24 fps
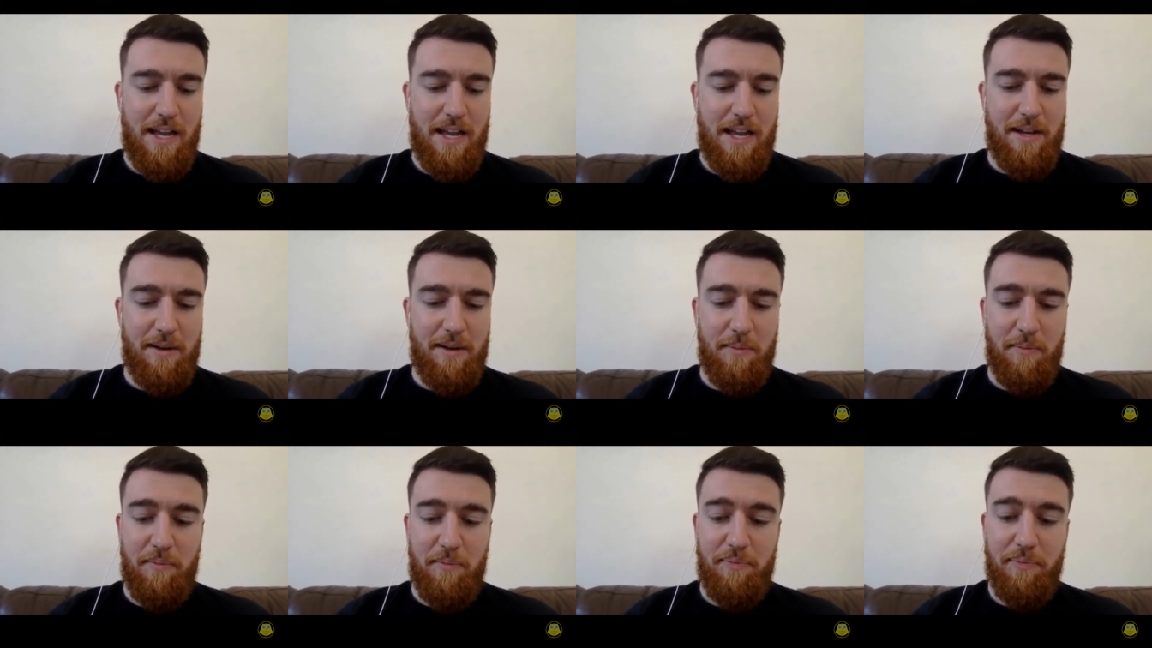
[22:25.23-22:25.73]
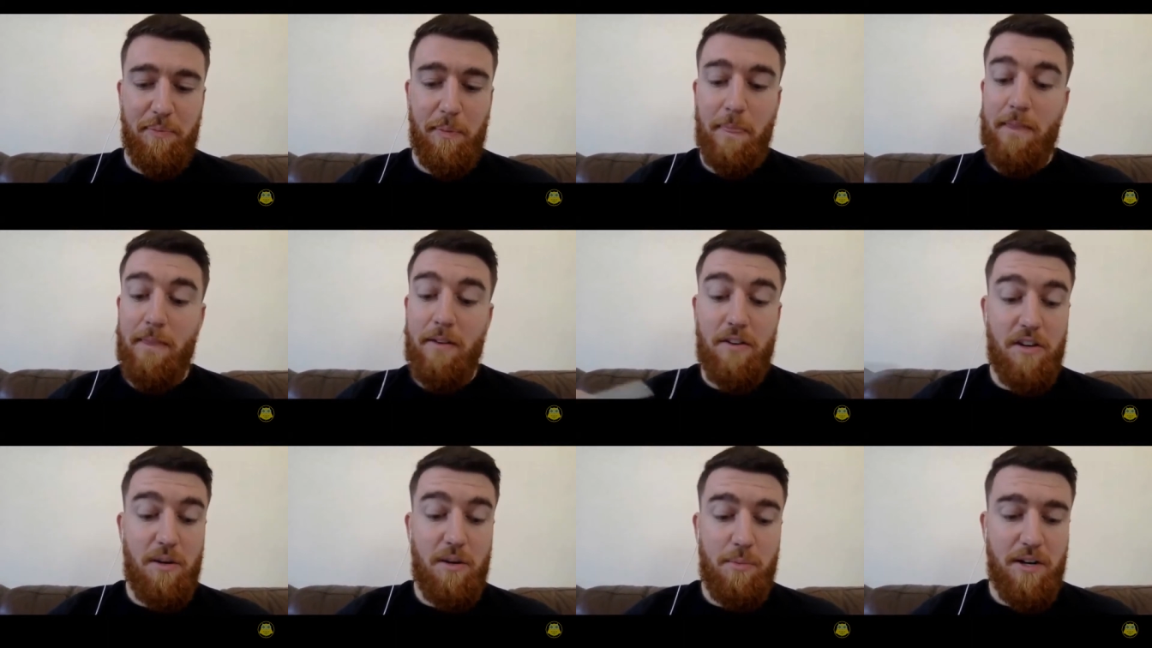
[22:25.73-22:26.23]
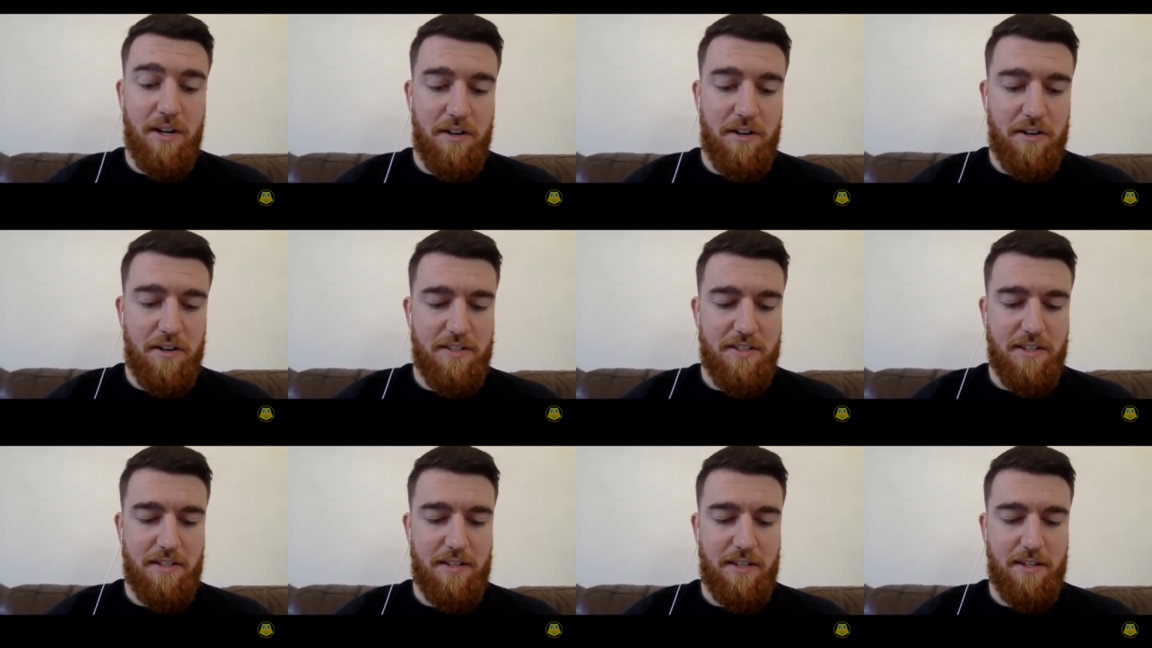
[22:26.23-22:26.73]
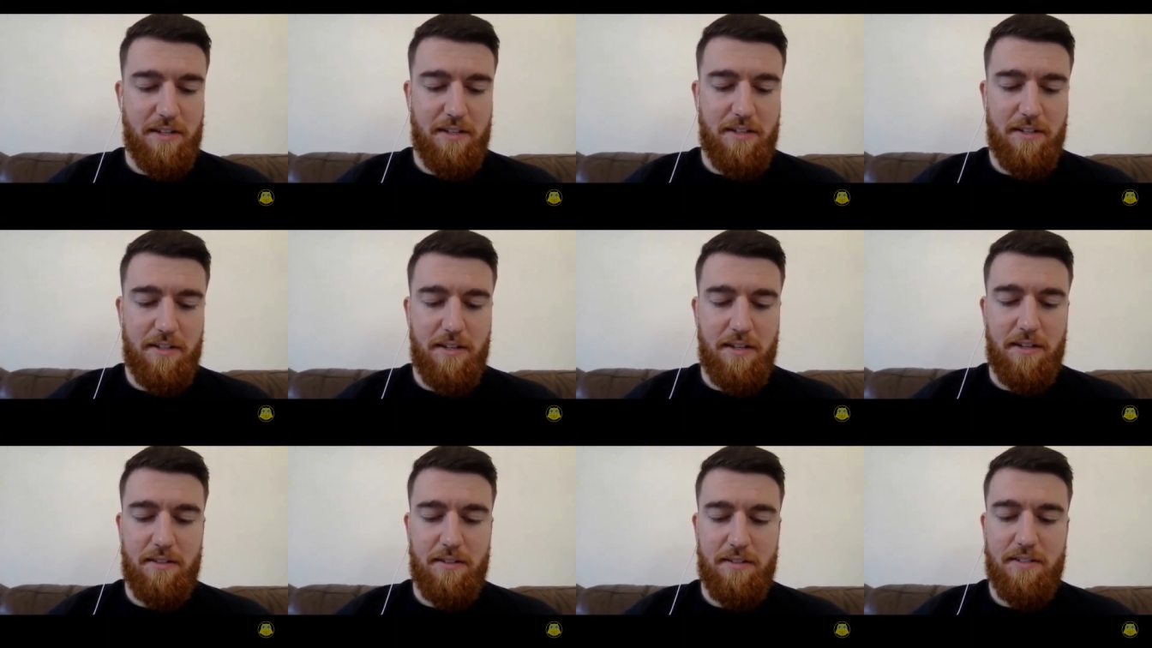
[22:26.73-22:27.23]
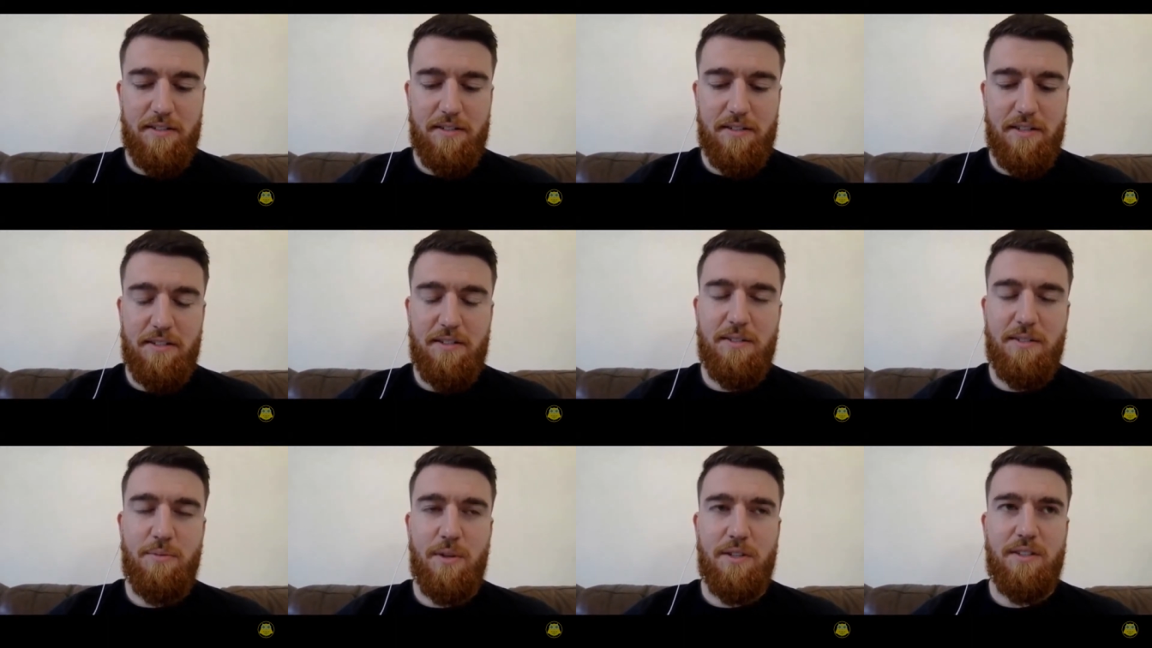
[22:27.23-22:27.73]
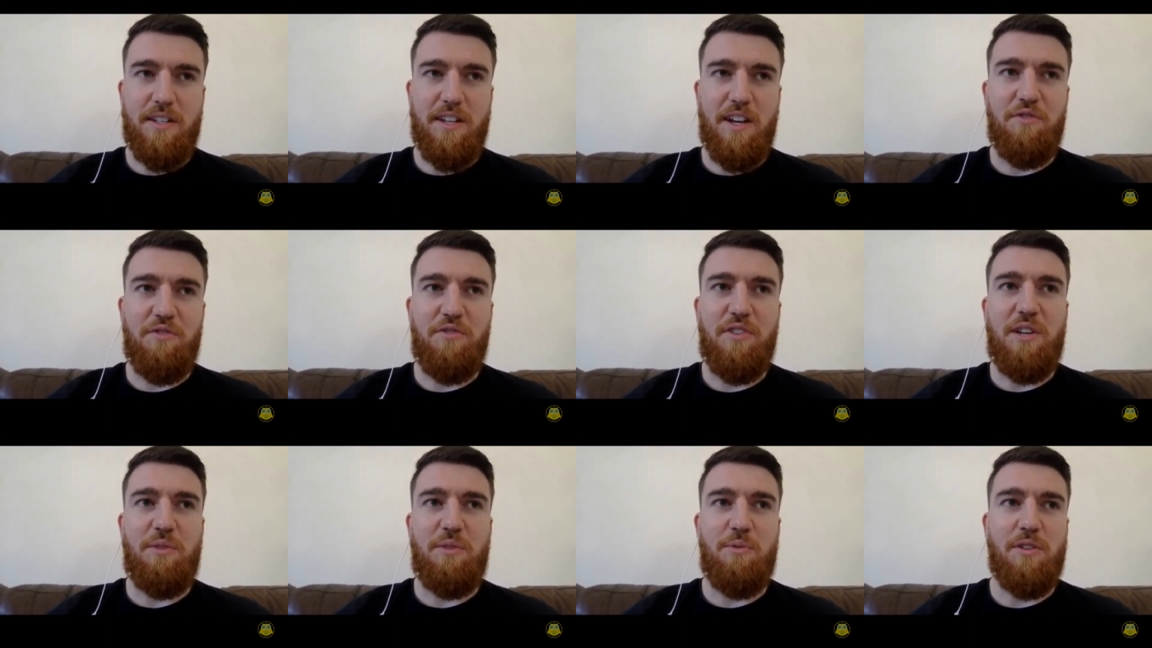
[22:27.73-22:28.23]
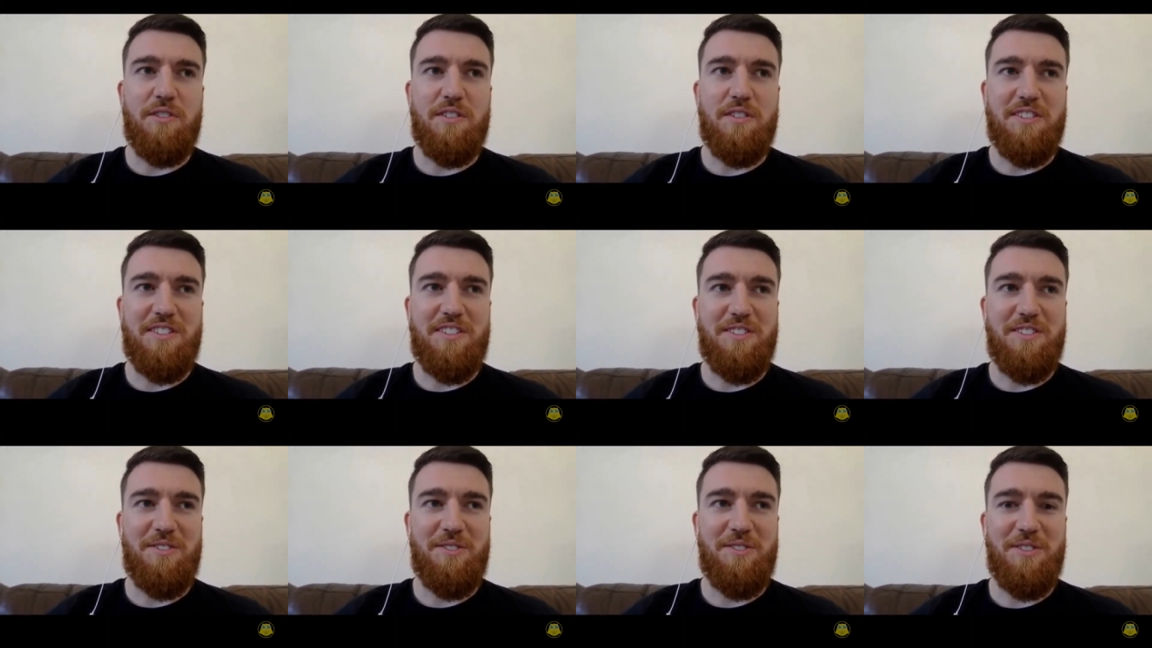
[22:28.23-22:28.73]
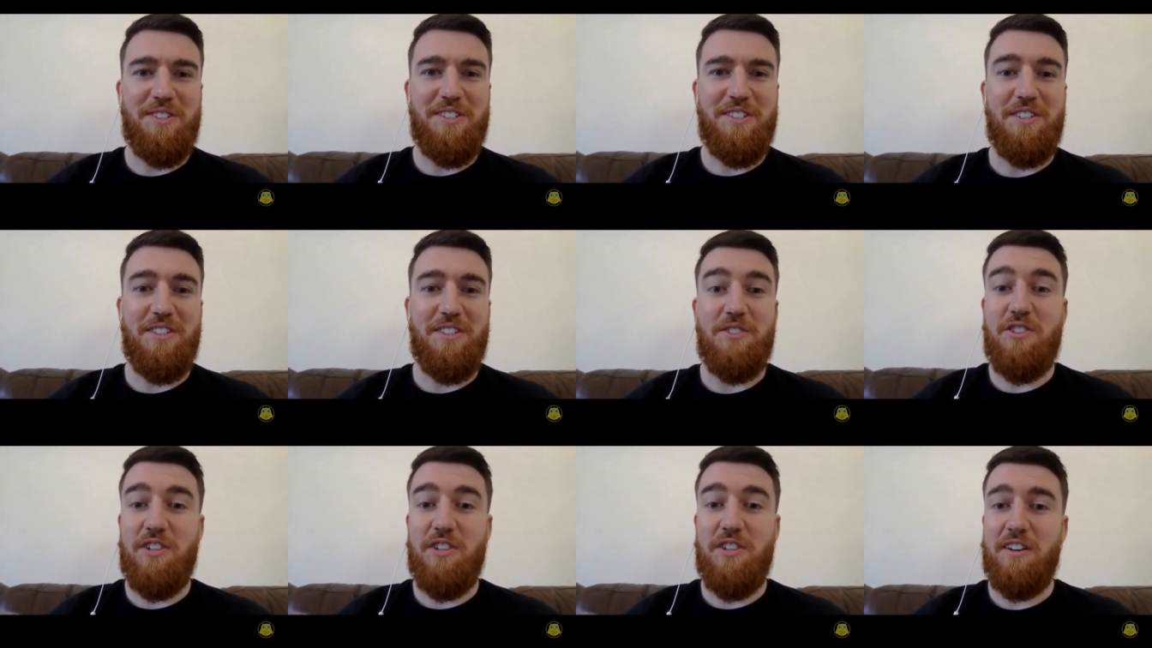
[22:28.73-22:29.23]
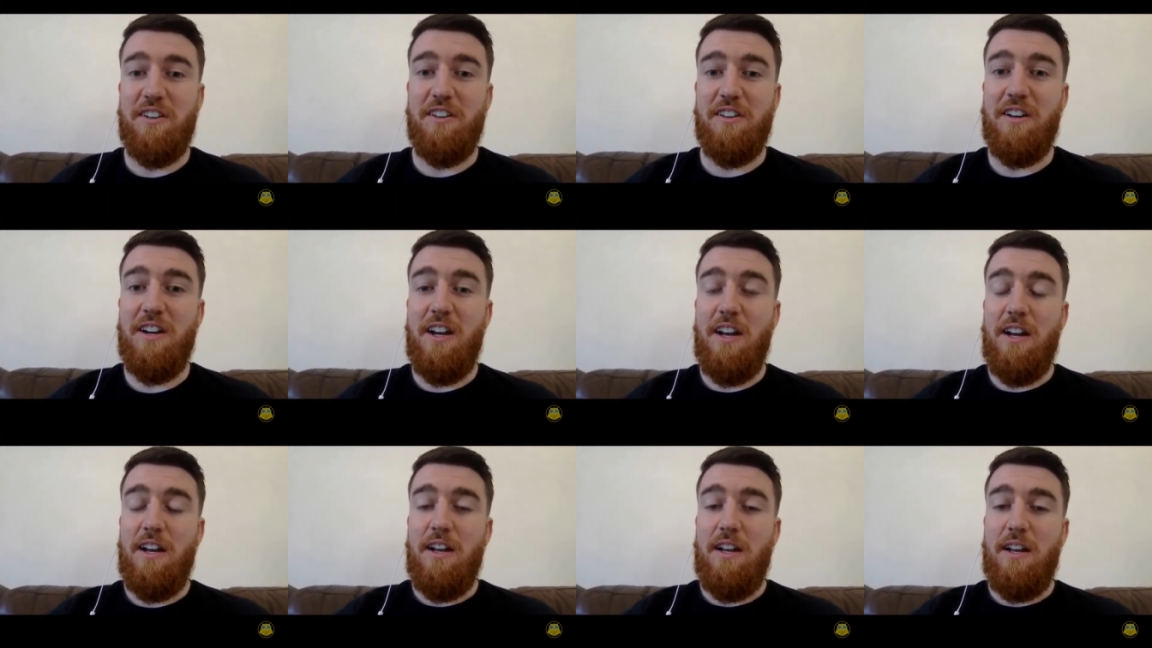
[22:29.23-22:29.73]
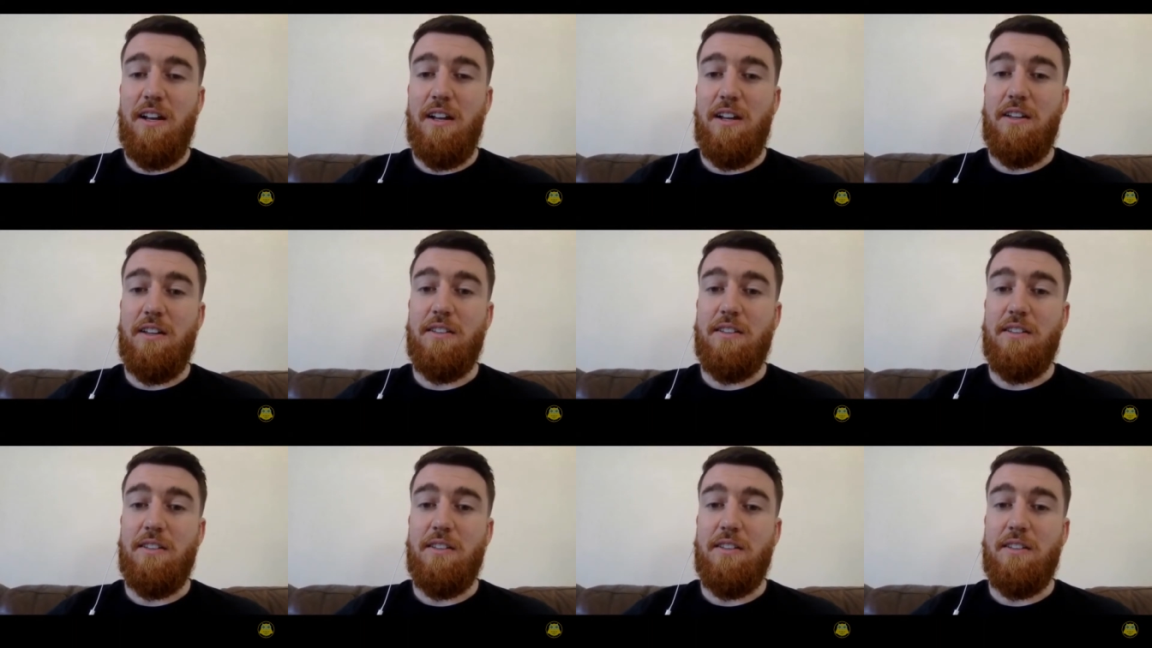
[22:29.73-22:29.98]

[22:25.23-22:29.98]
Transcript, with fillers: Um, there are a couple of areas I think, and this is one thing I really wanted to, to share, mm-hmm.